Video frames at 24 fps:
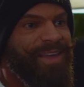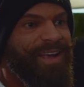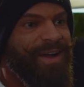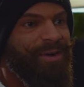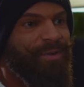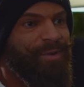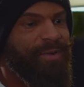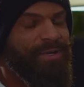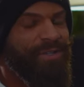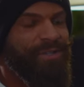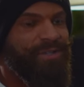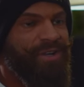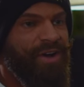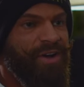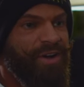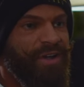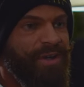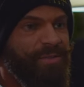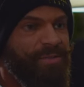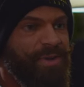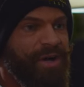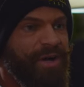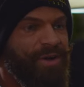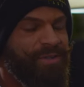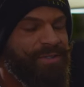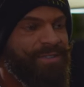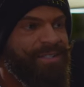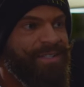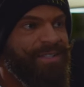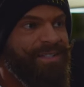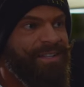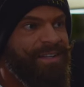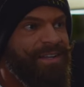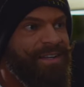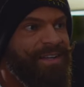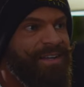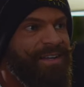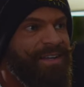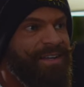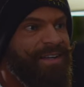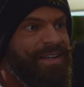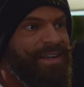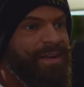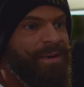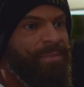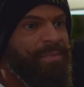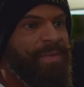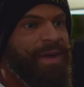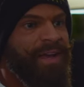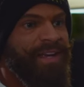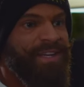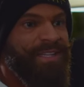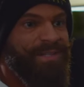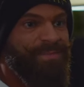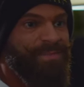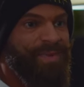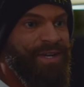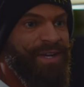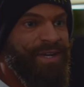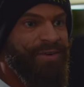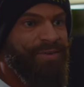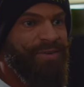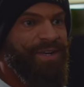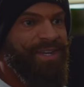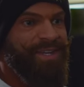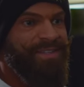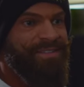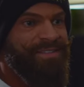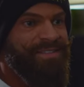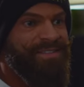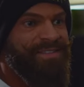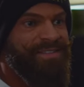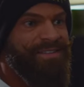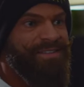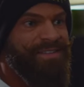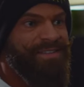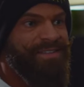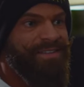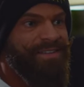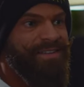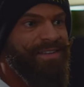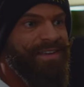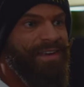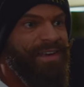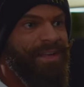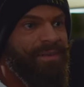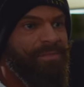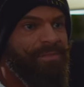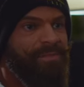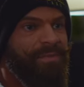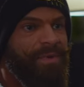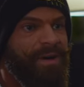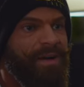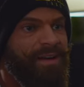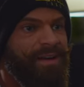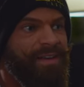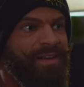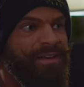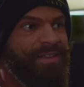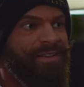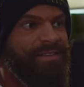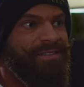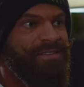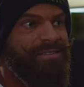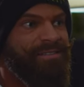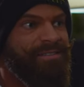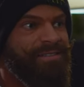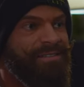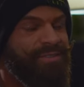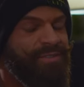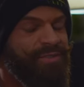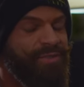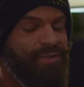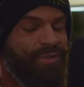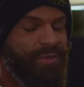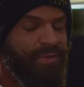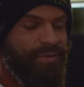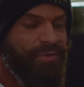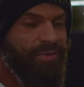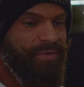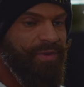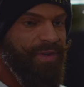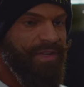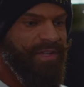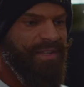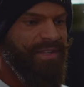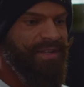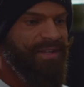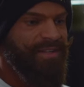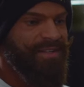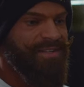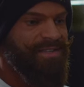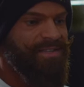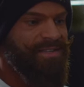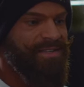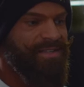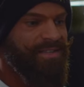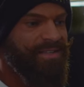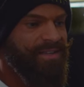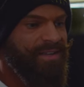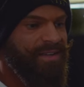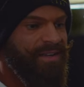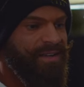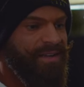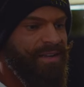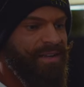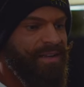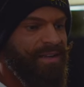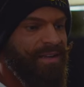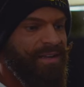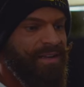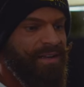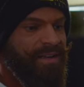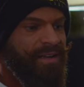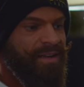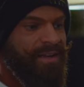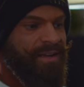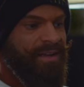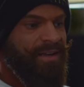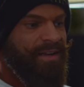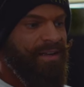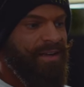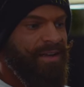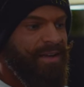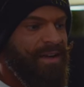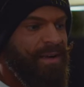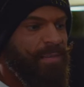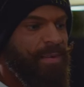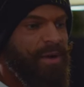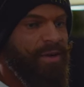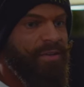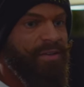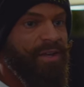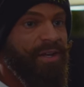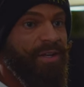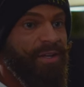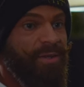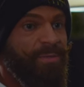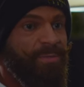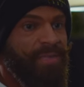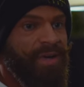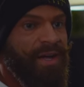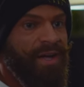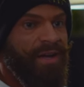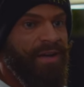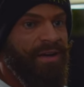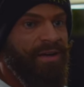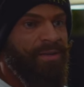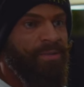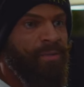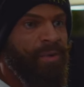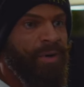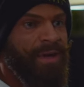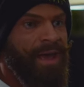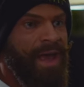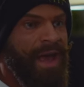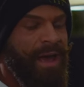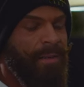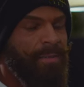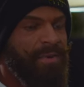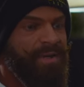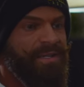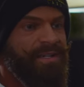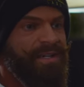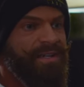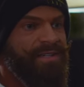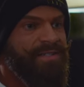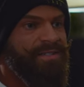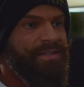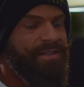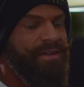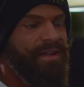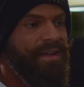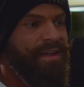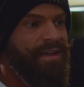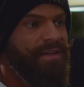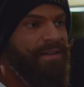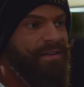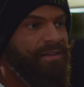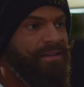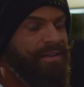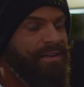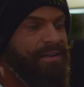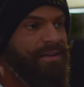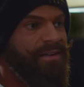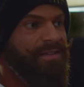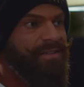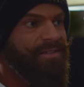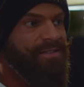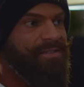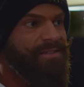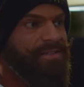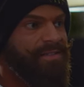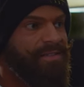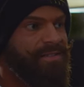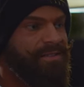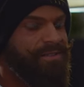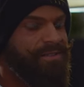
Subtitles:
want to talk about my experience and my true feelings about the Olympia, what happened yesterday. And